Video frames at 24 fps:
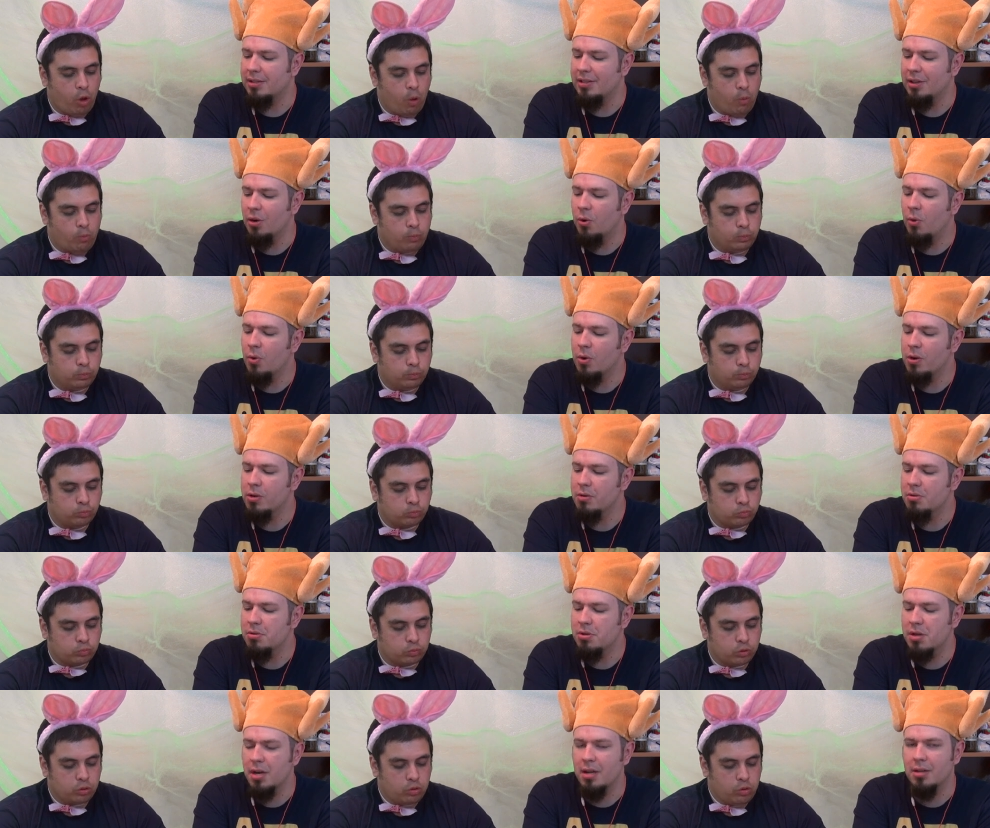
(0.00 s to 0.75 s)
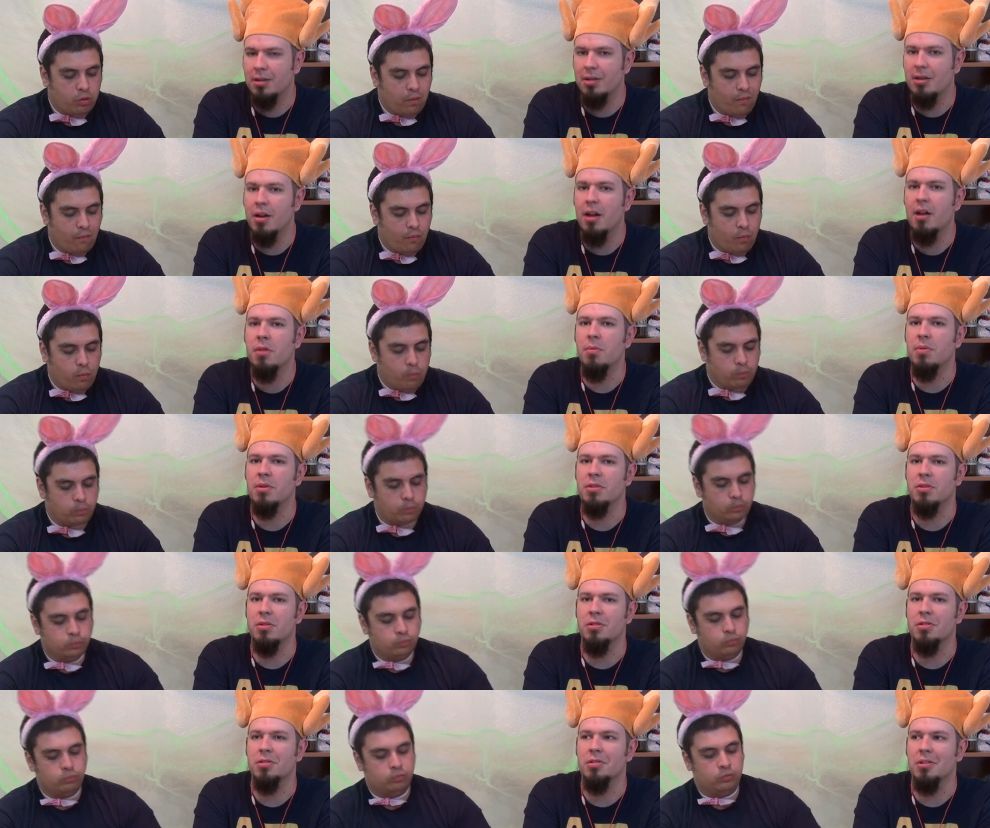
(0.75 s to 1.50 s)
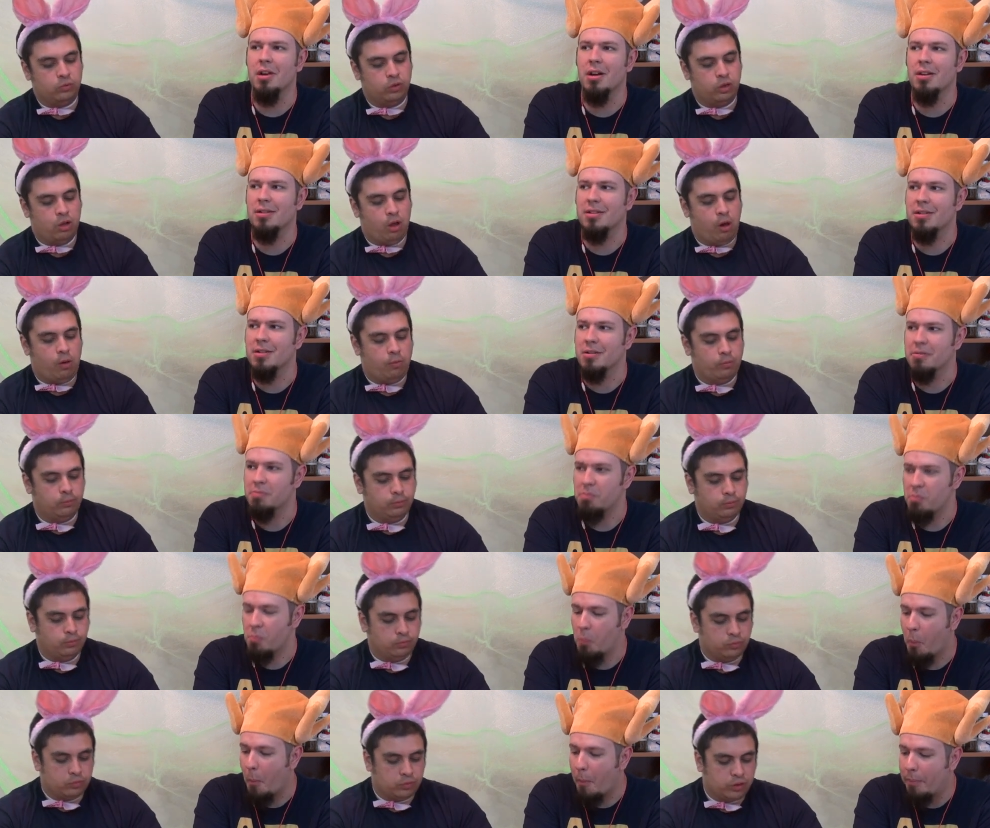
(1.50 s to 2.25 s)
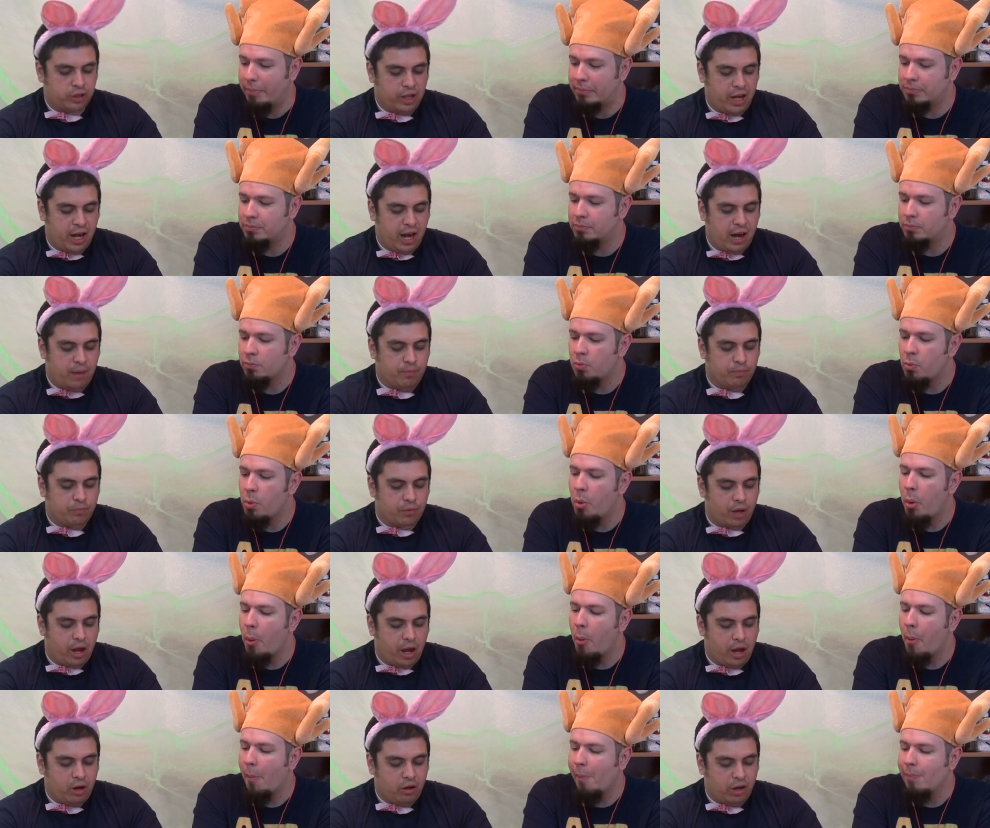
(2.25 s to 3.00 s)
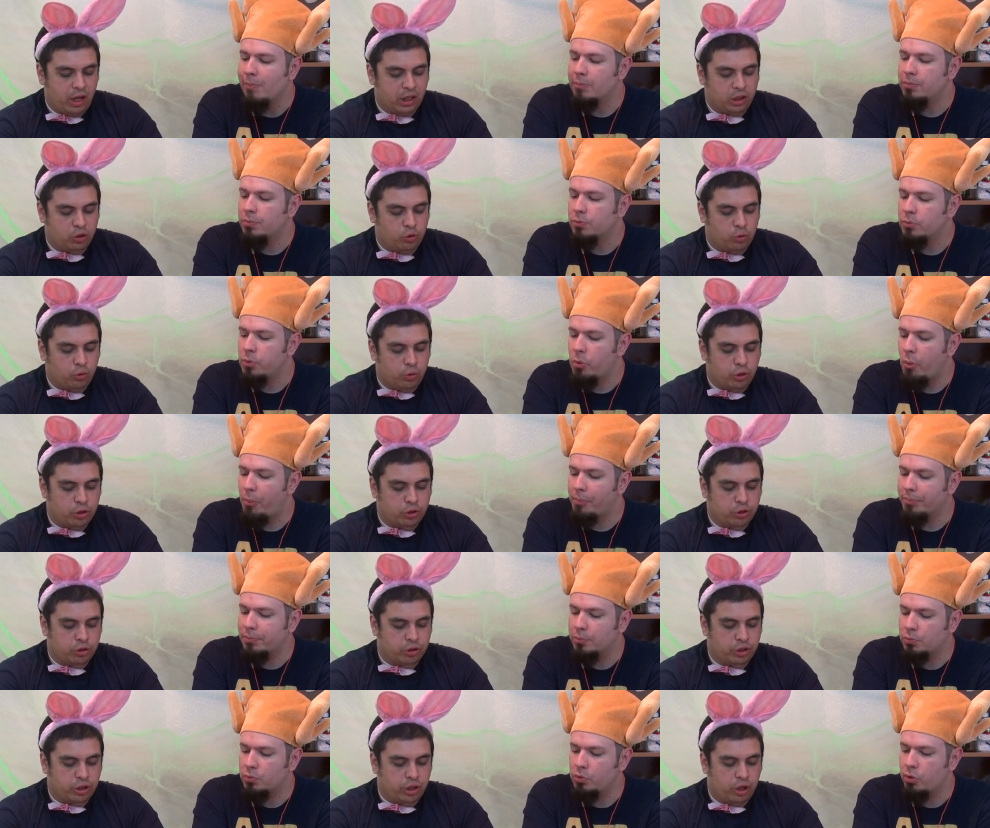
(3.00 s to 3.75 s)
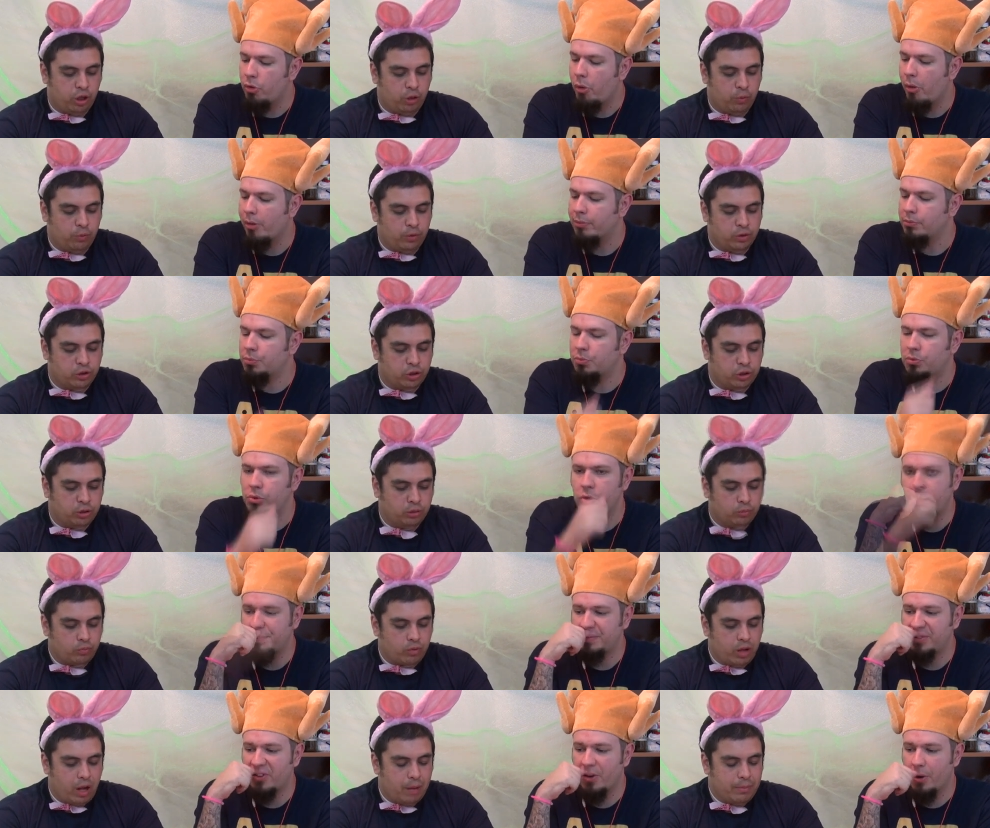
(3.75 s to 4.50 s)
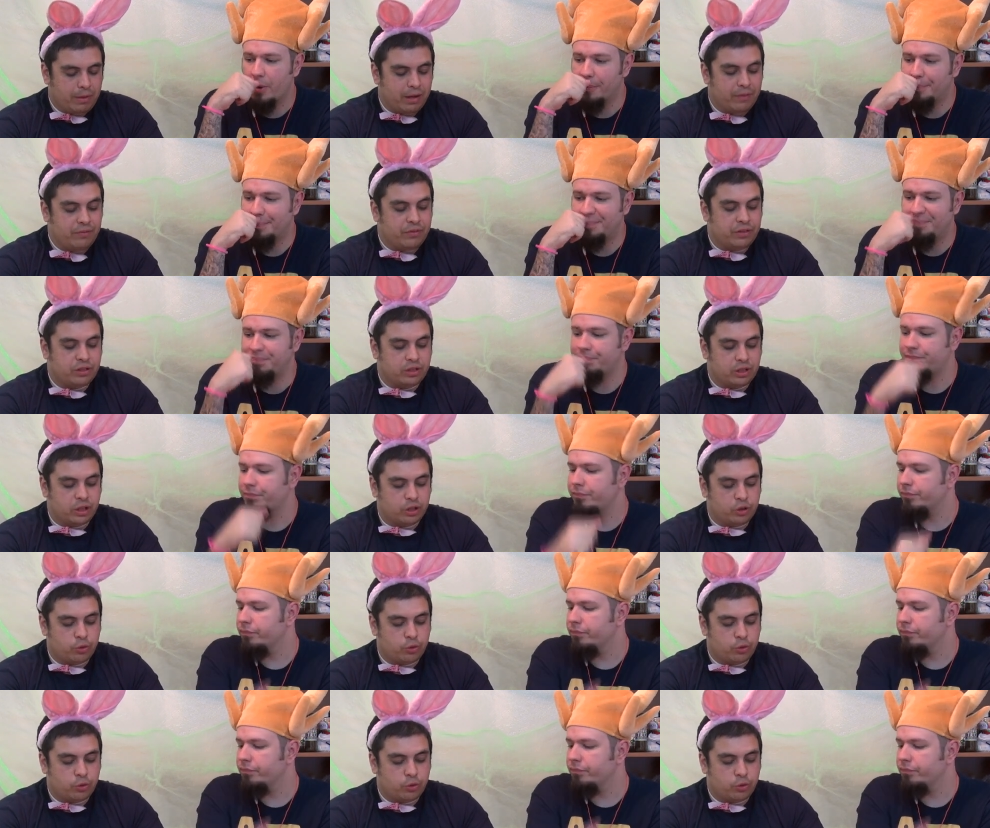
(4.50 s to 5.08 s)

Speaker 1: the orange and the yellow ones are disgusting.
Speaker 2: Yeah, I don't like the orange or the yellow ones. I'm giving this a